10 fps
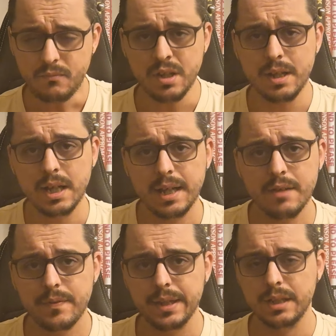
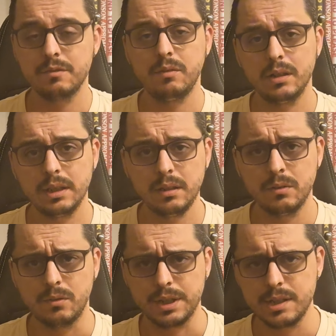Everything is funny,
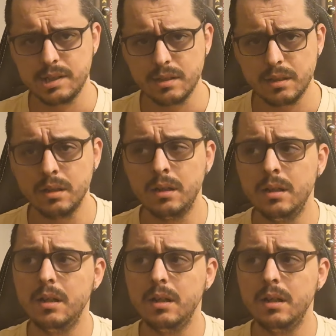original,